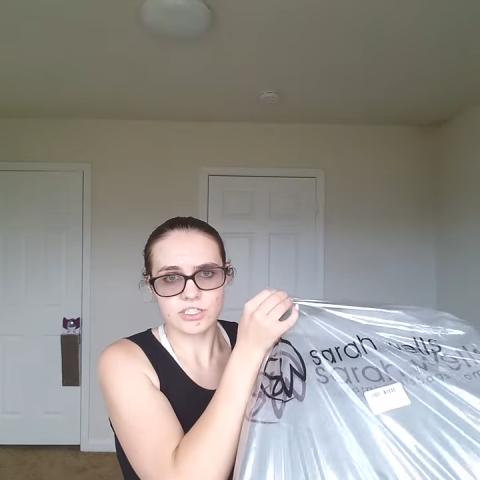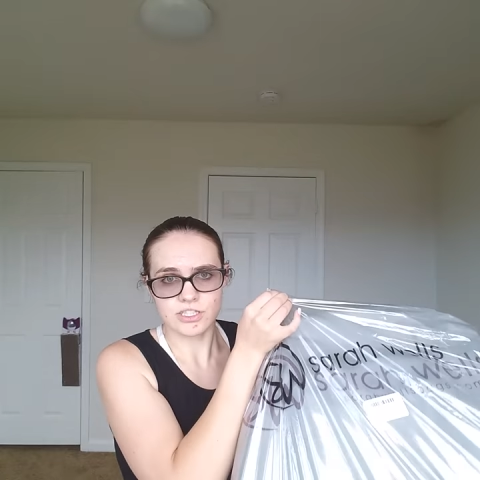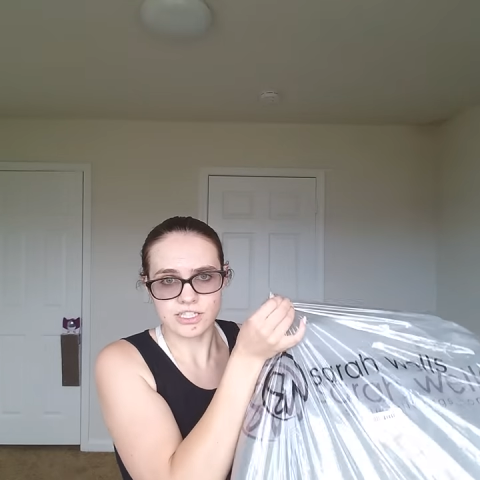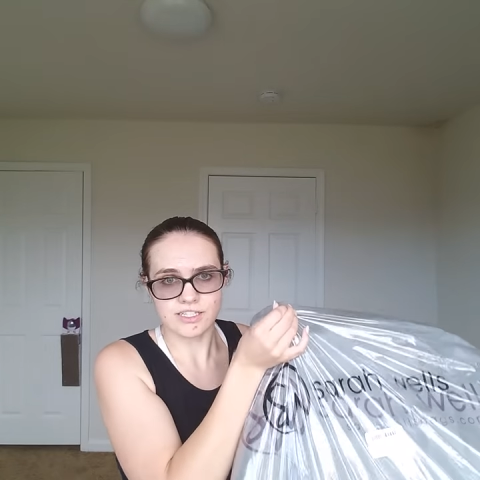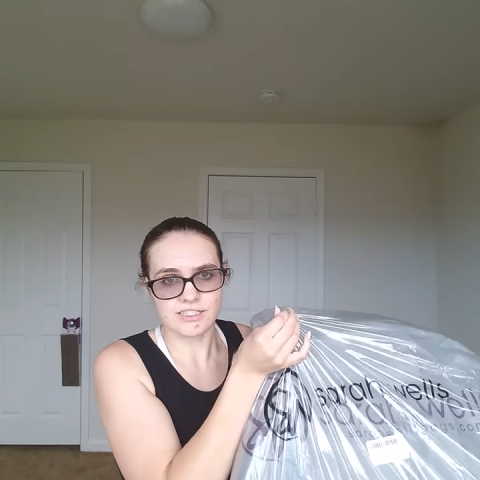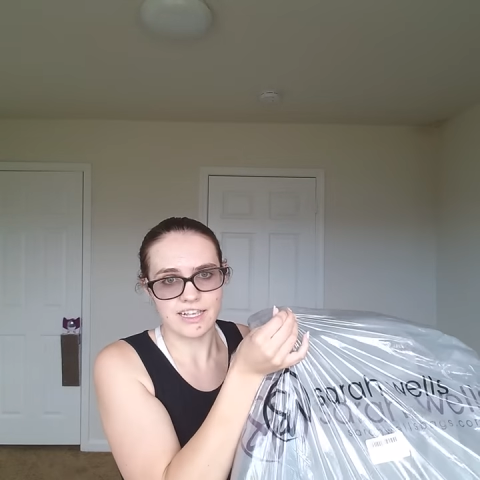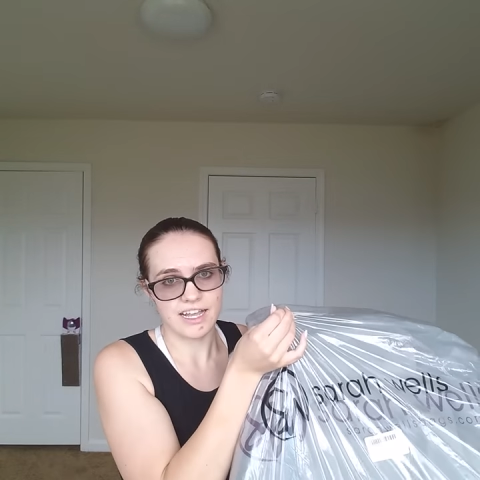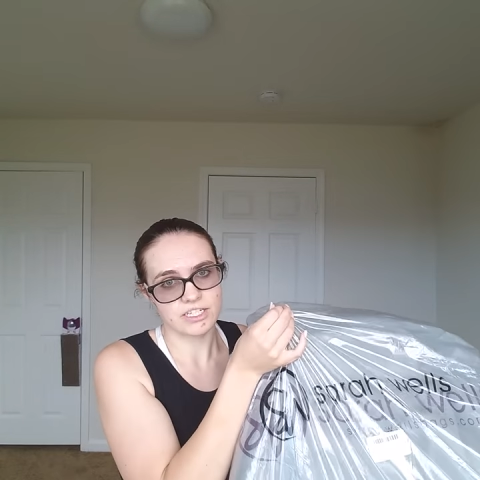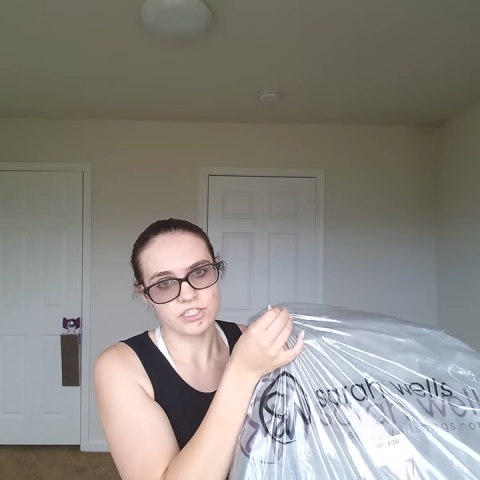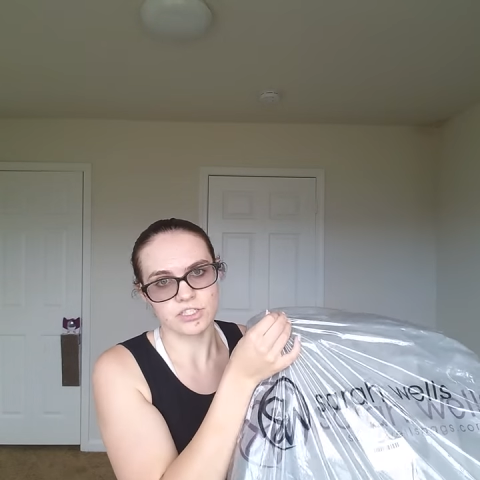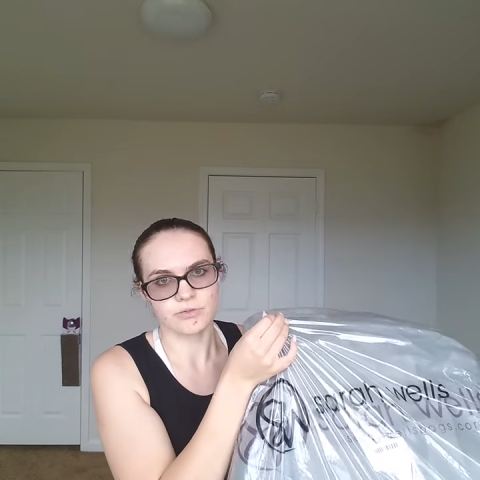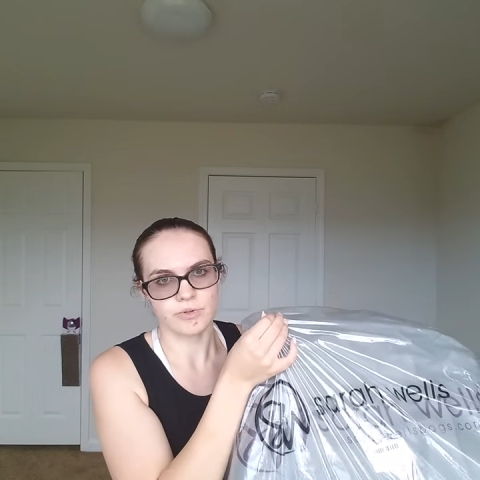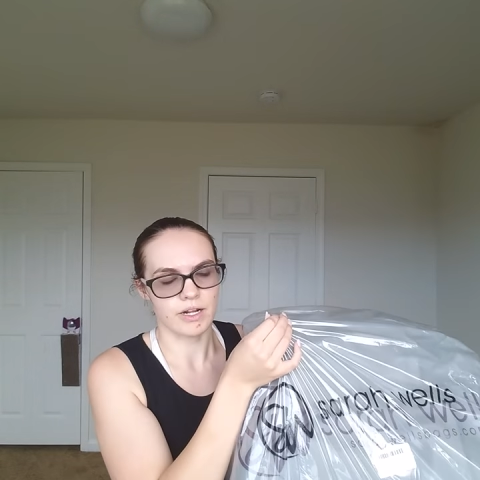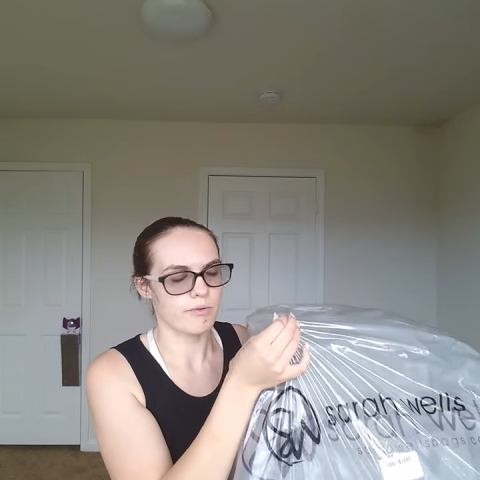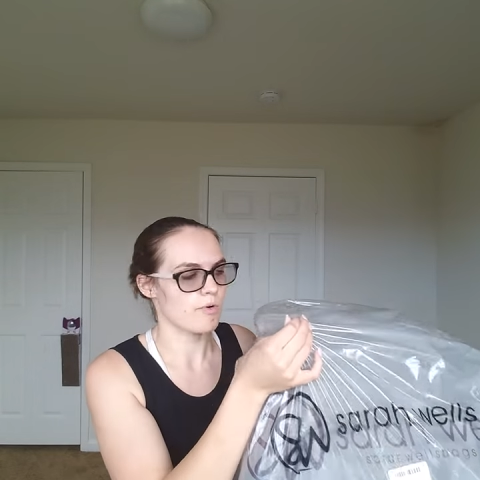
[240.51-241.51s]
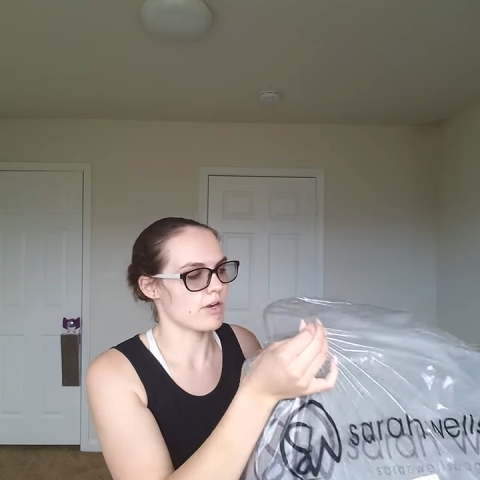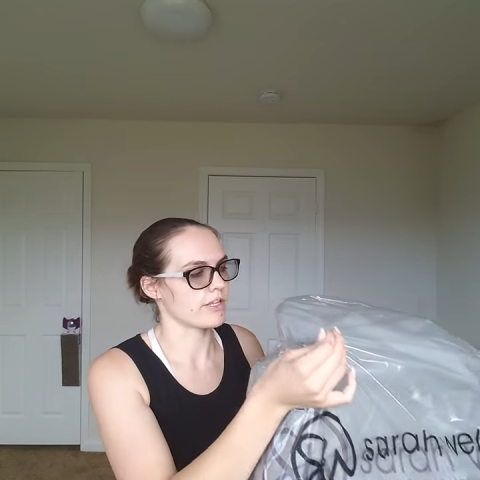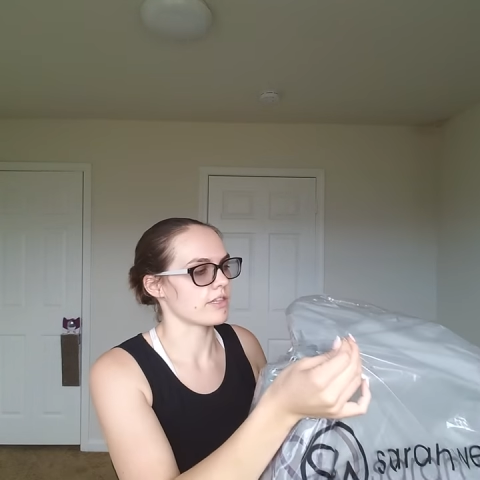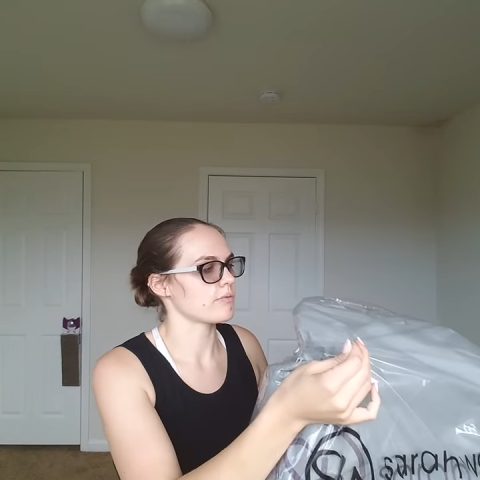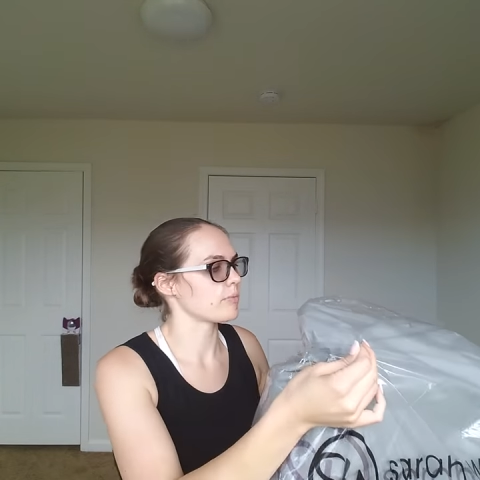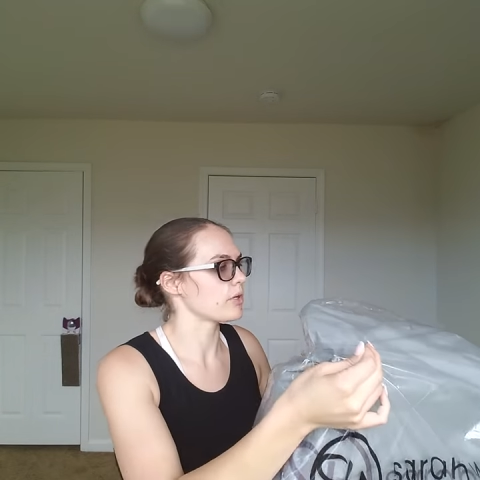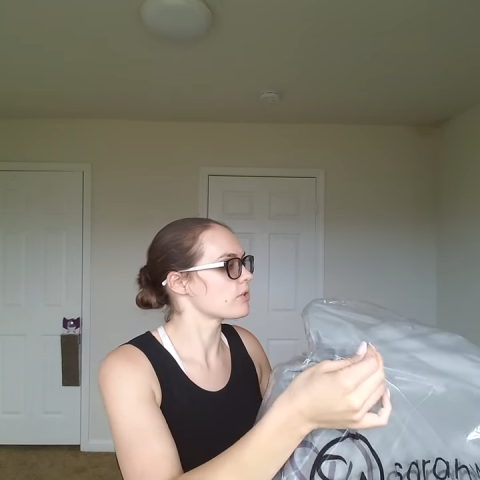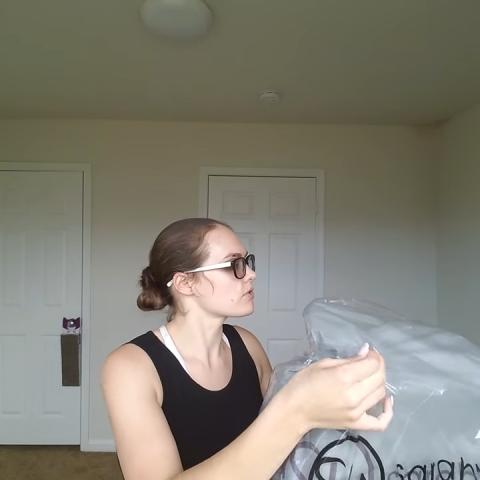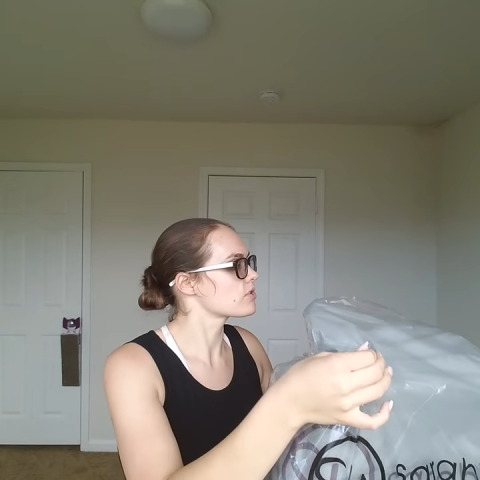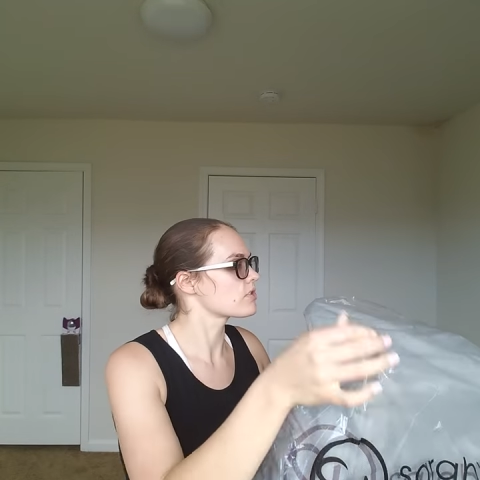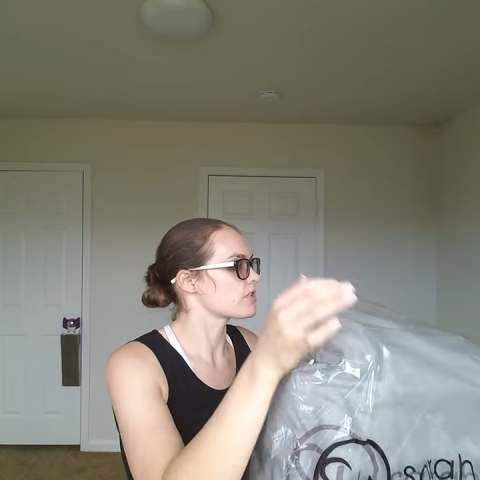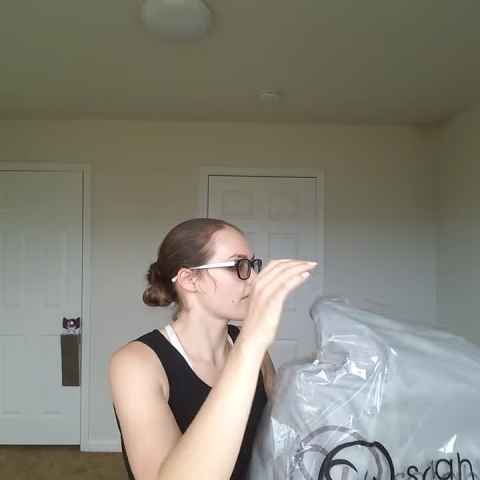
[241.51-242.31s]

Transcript: This is actually what I wanted the most